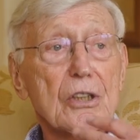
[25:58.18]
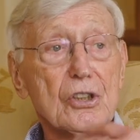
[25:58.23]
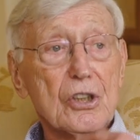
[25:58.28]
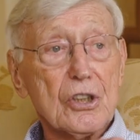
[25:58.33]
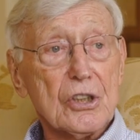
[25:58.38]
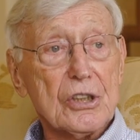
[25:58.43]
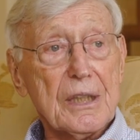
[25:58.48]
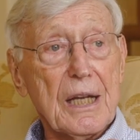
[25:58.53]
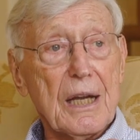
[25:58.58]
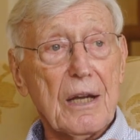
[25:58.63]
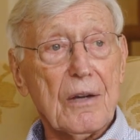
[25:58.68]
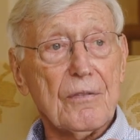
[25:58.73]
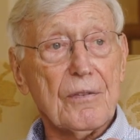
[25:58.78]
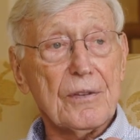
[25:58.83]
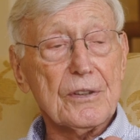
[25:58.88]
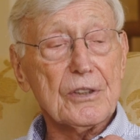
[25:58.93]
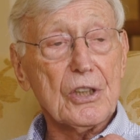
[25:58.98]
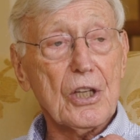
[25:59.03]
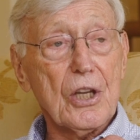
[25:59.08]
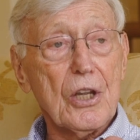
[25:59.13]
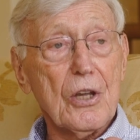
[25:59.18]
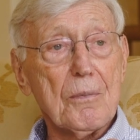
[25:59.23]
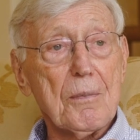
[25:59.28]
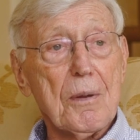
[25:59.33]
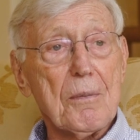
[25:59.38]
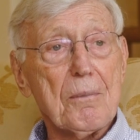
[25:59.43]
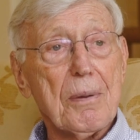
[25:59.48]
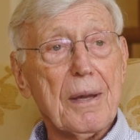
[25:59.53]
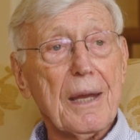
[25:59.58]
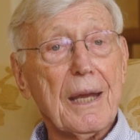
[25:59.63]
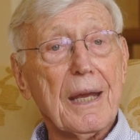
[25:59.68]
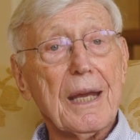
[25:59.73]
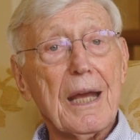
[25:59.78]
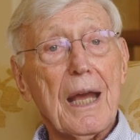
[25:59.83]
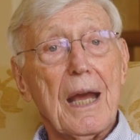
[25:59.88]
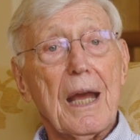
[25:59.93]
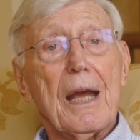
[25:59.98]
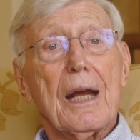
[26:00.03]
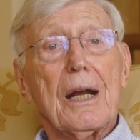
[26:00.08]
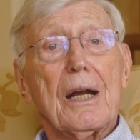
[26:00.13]
at yourself as a human being.
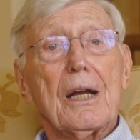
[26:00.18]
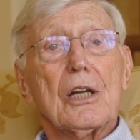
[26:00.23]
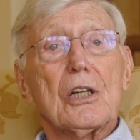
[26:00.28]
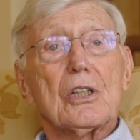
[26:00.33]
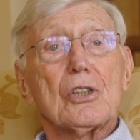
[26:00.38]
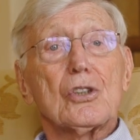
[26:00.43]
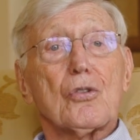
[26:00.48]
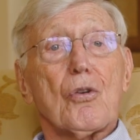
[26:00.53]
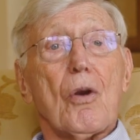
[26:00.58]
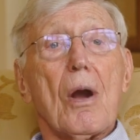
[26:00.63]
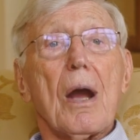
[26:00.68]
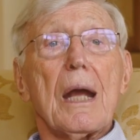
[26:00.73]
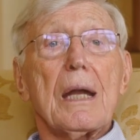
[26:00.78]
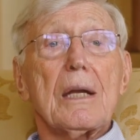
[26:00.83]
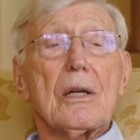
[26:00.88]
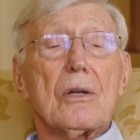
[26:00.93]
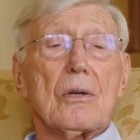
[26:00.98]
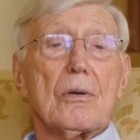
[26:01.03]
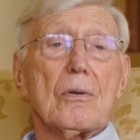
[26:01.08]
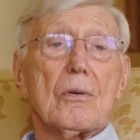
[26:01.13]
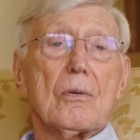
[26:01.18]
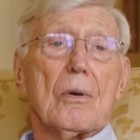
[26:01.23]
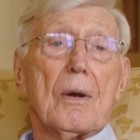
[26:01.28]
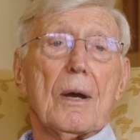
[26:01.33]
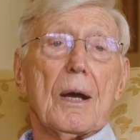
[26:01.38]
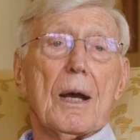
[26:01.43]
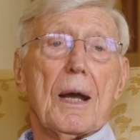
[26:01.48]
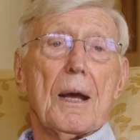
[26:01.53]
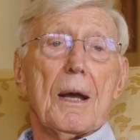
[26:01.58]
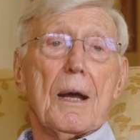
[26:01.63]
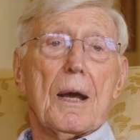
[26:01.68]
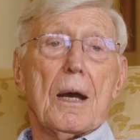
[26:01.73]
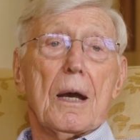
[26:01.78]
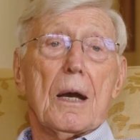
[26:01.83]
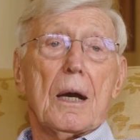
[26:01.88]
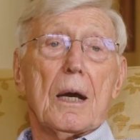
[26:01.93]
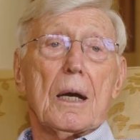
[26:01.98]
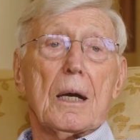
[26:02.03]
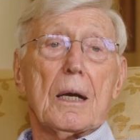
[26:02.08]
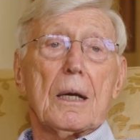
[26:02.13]
Try to
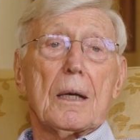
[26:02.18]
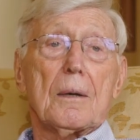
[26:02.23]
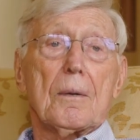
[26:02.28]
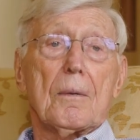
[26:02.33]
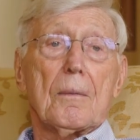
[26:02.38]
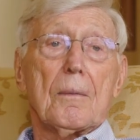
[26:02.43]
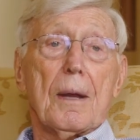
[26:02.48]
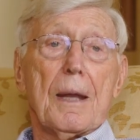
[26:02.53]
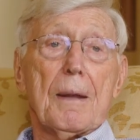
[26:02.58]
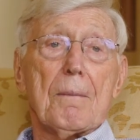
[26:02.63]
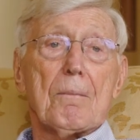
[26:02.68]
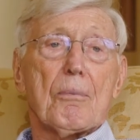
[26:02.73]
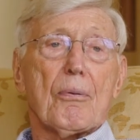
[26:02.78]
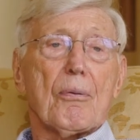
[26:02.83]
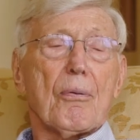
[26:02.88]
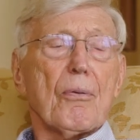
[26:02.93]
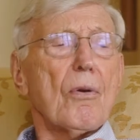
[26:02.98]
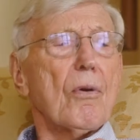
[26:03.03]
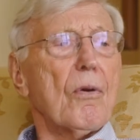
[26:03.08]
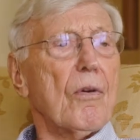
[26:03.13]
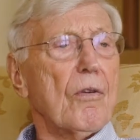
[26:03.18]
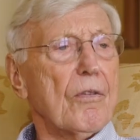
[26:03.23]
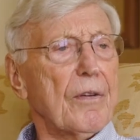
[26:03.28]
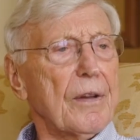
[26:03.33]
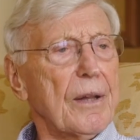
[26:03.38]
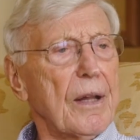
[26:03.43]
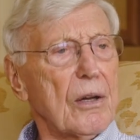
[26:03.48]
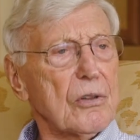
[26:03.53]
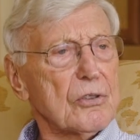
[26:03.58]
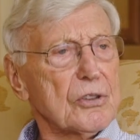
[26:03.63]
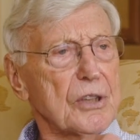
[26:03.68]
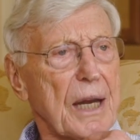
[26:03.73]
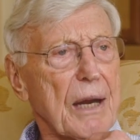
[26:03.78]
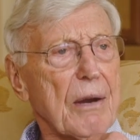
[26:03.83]
improve in those